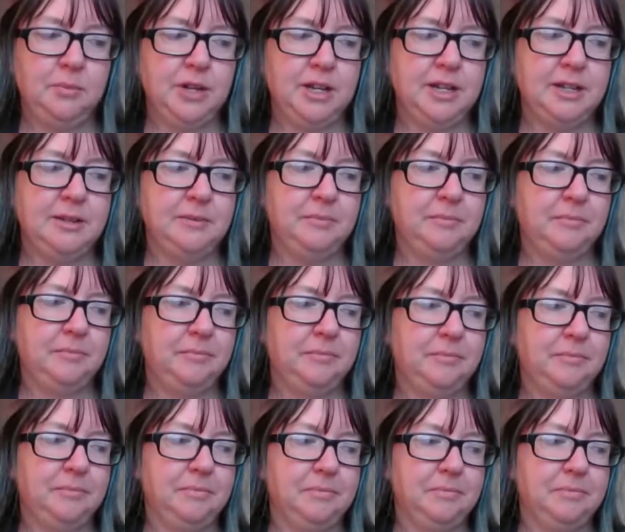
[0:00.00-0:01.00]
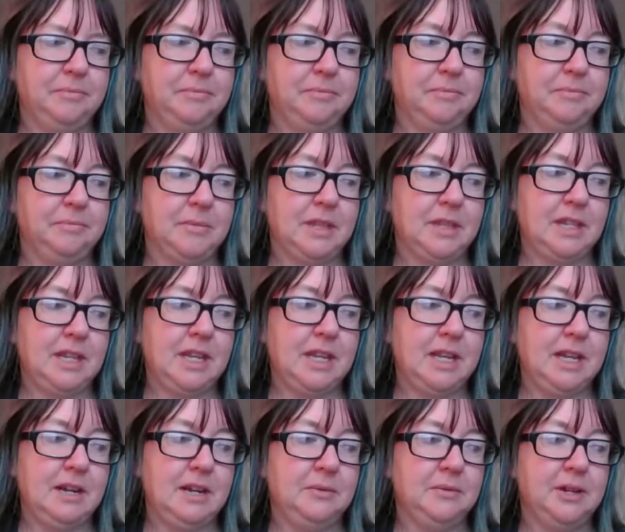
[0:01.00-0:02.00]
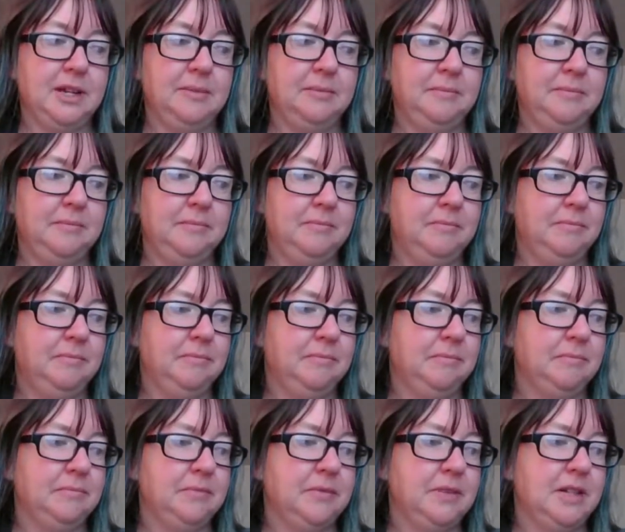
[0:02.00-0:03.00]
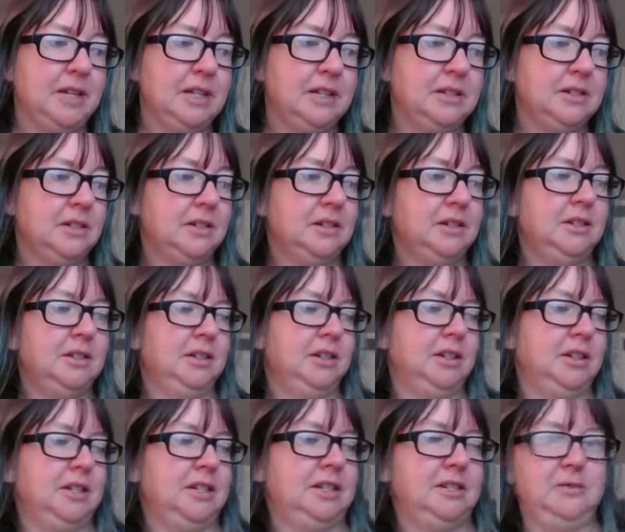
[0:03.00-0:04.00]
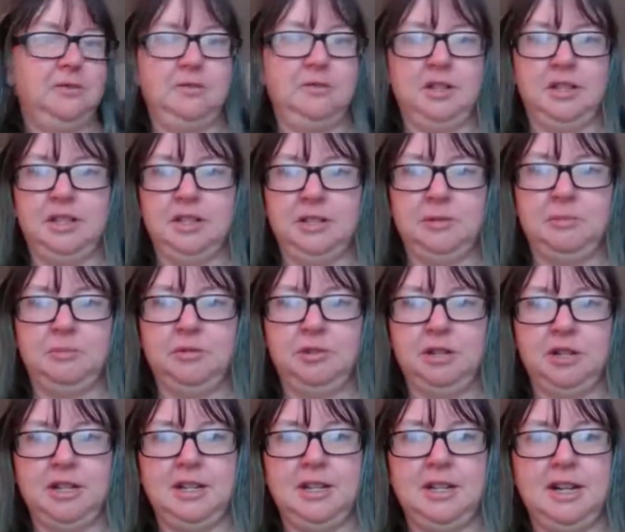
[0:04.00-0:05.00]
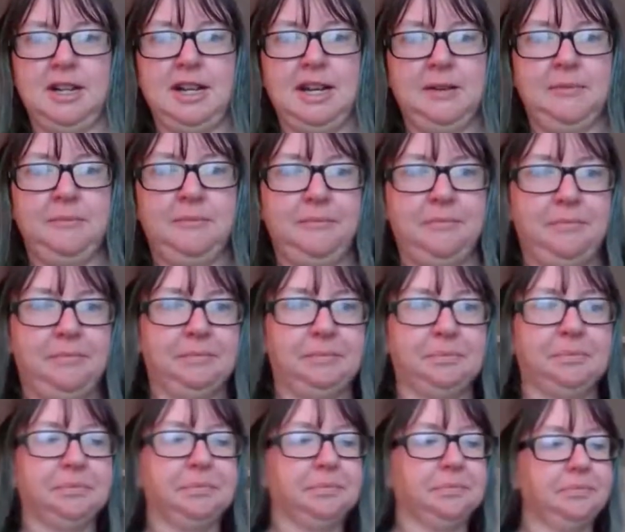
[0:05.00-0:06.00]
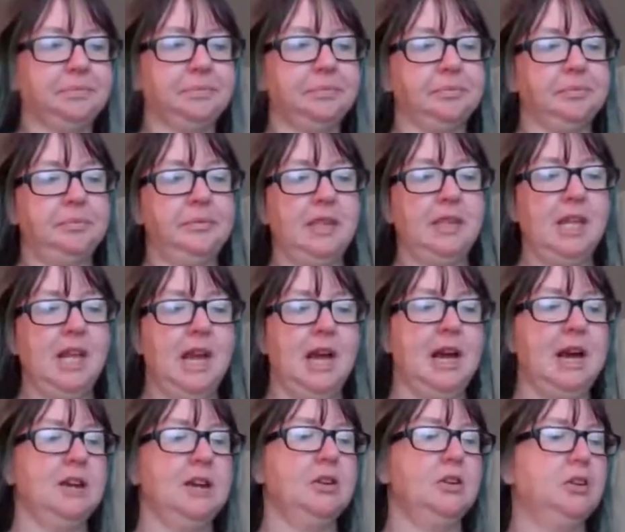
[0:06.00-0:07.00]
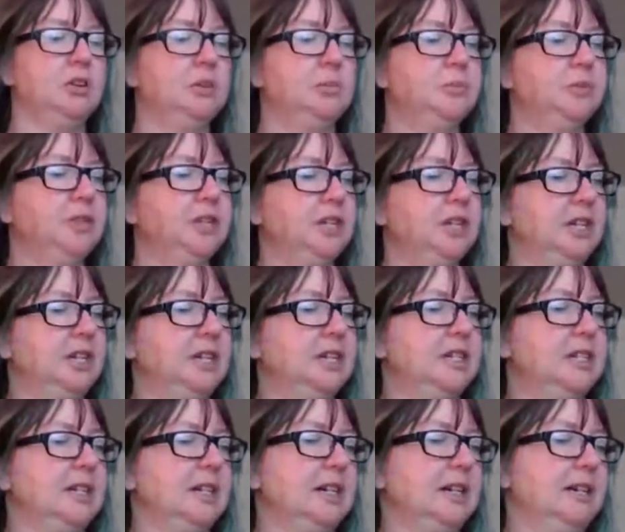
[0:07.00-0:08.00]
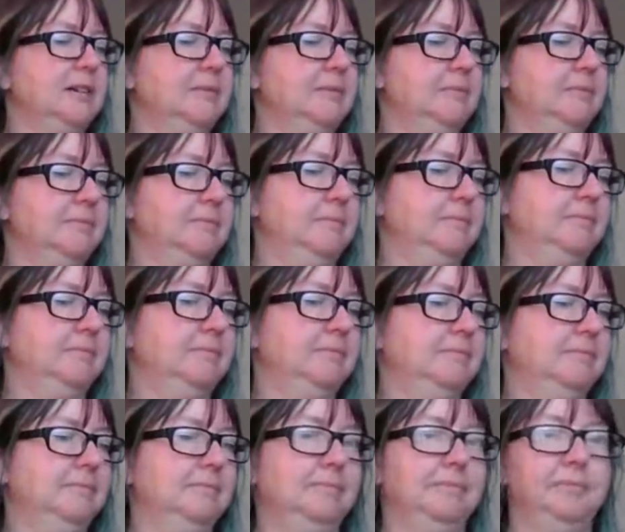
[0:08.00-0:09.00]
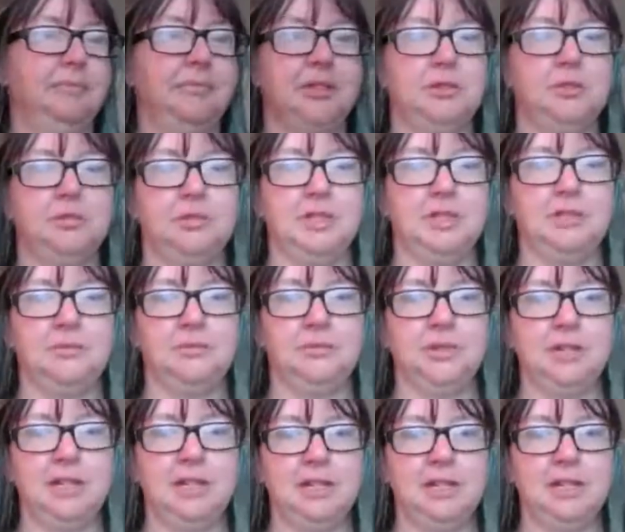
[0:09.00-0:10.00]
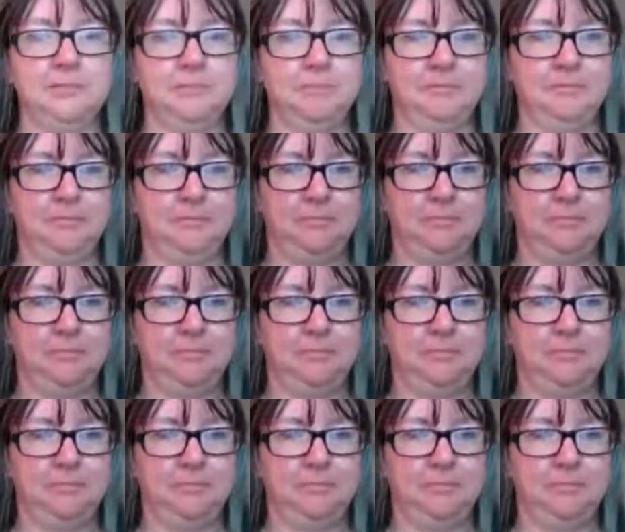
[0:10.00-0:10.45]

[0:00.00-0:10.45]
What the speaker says: But anyway, that's all there is with this book today. I hope that this was helpful to you.